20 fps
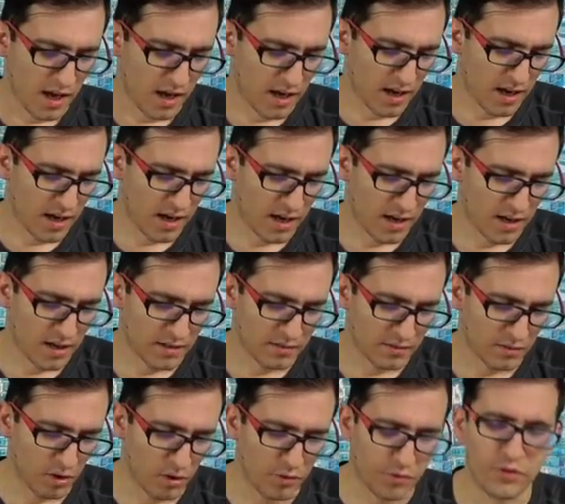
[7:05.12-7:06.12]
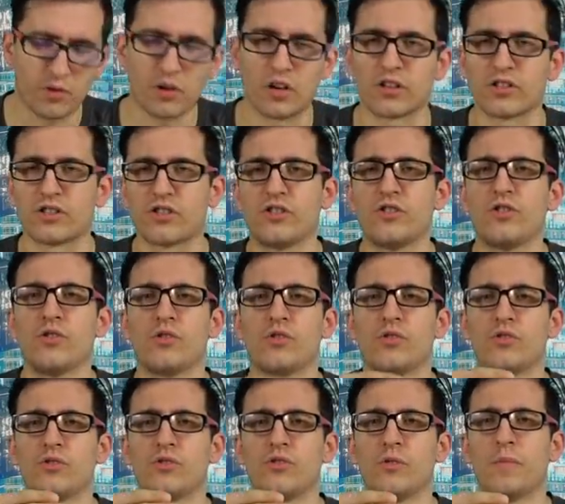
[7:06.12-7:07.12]
Uh, of course,
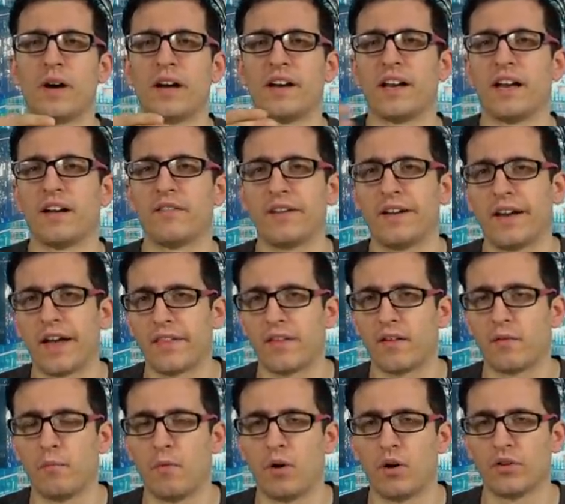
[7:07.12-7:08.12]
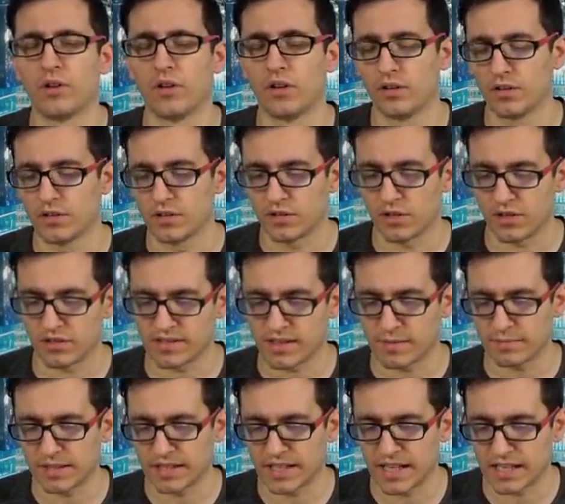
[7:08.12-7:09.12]
you, you might have another model,
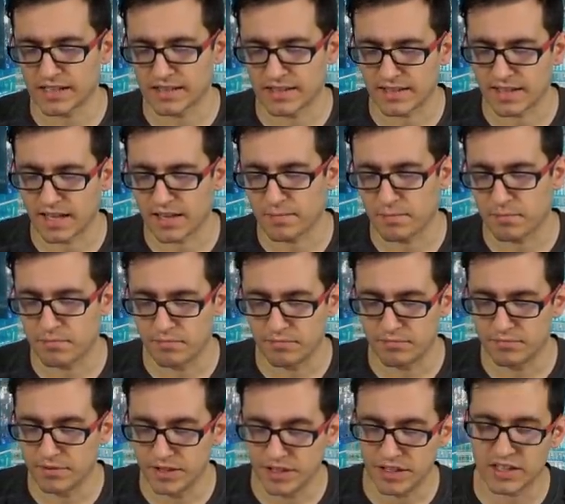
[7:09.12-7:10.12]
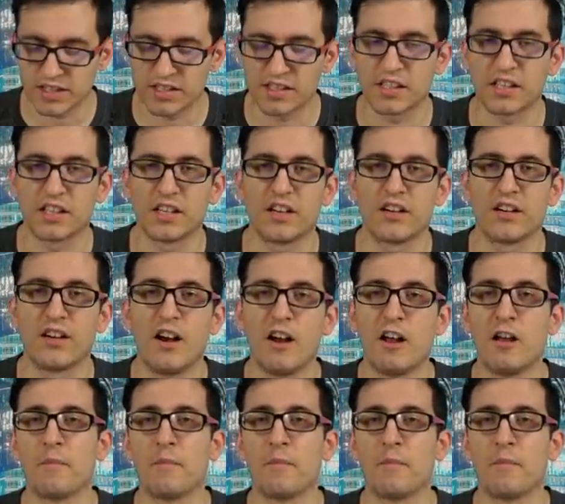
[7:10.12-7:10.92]
something else that I didn't see here,